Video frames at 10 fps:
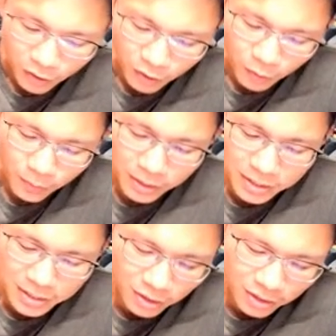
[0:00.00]
When they see
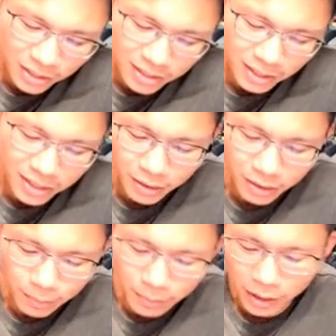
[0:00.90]
all this, then they
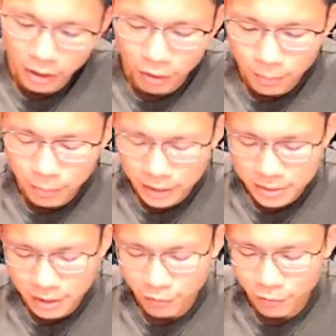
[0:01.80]
be like, put
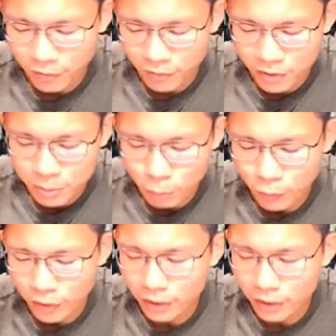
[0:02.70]
themselves first mover.